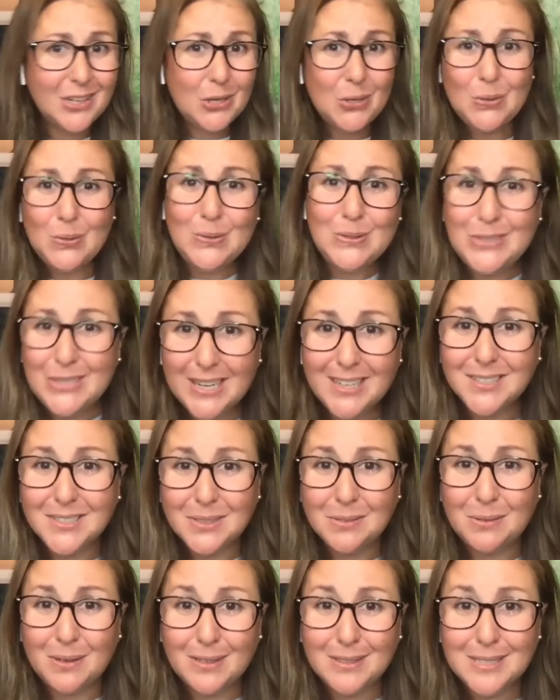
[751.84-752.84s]
Who
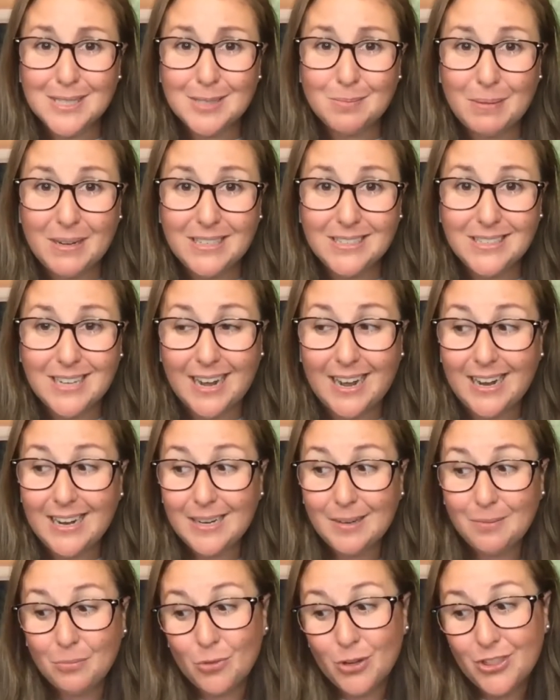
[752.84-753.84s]
doesn't want to spend
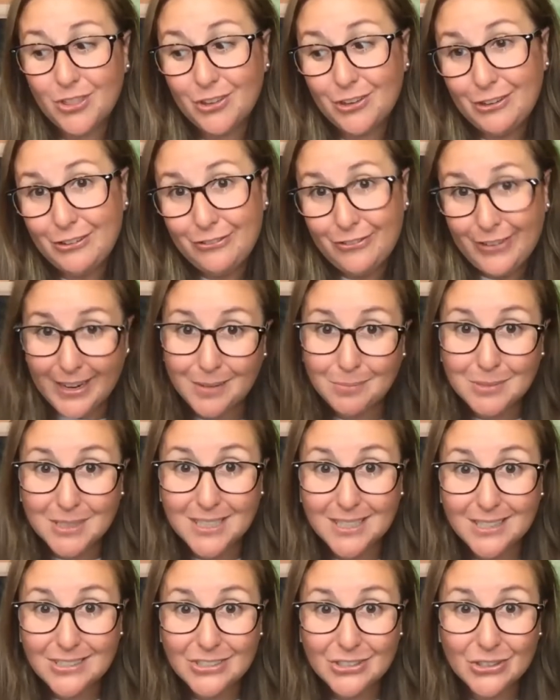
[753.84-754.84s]
time with their
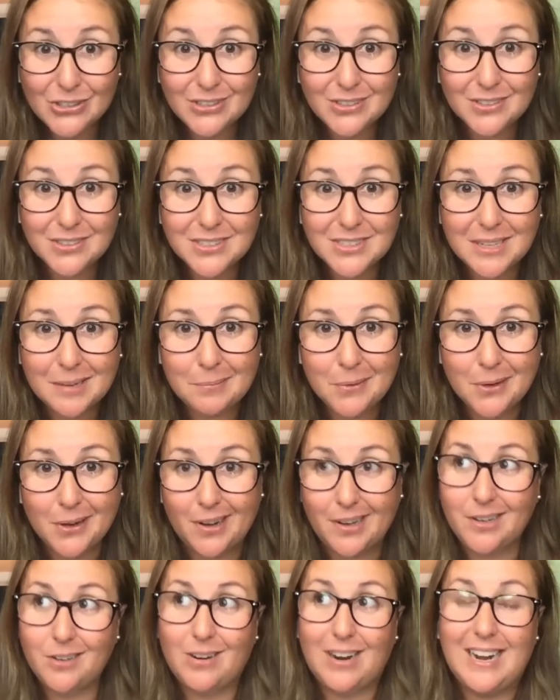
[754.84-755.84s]
families during the summer?
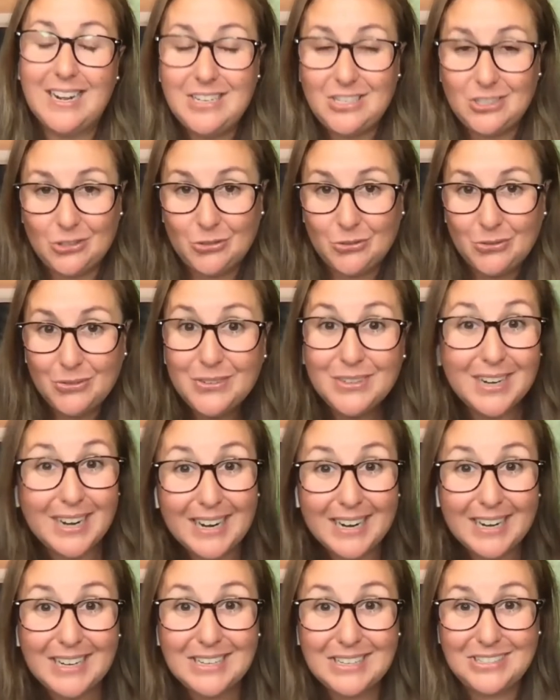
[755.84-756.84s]
I know I do.
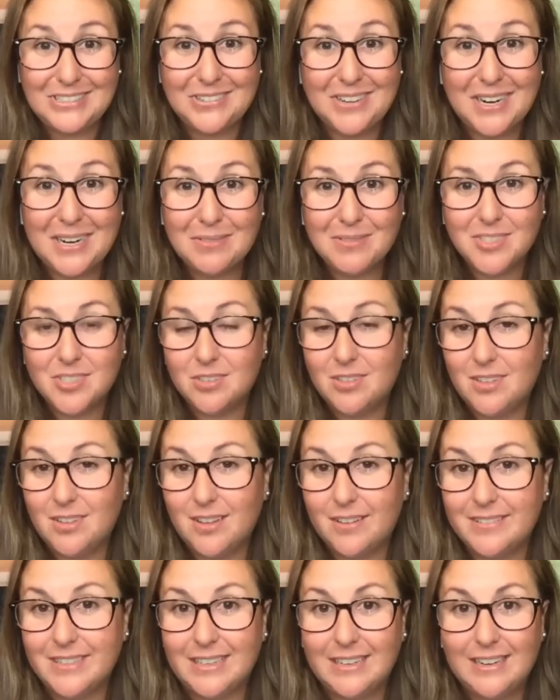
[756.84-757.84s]
I absolutely
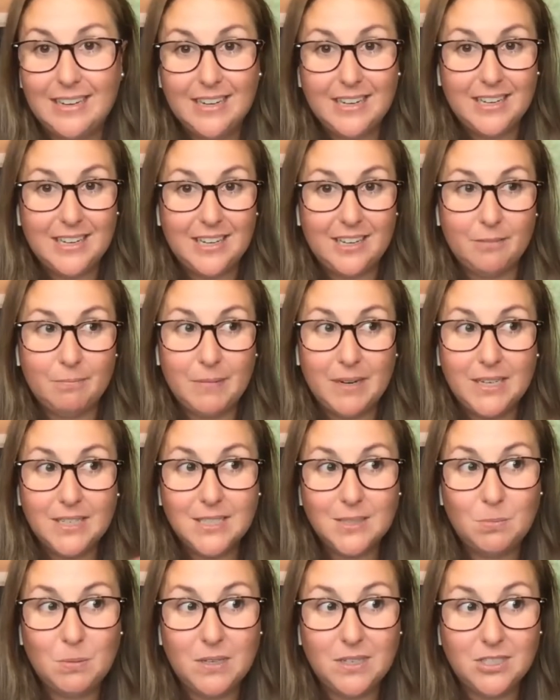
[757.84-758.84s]
love it. If my
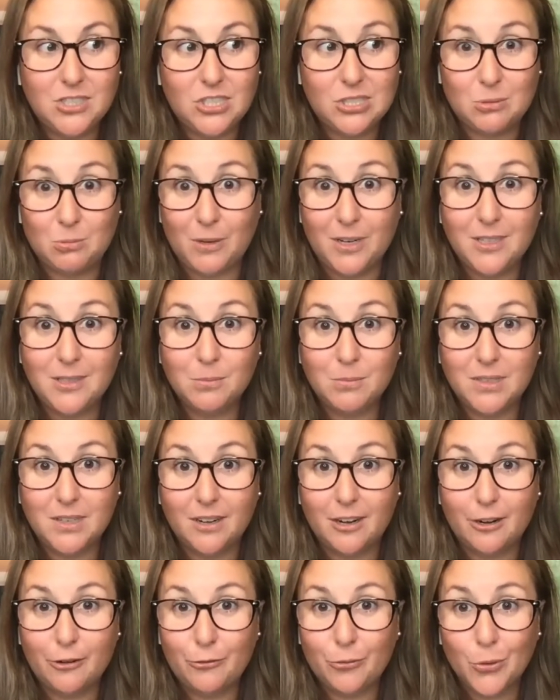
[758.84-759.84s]
husband is just randomly
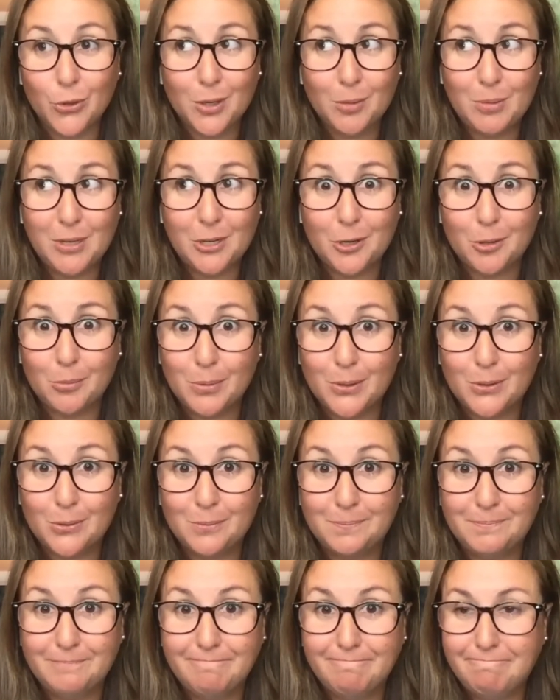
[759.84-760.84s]
off, we're going to be on our boat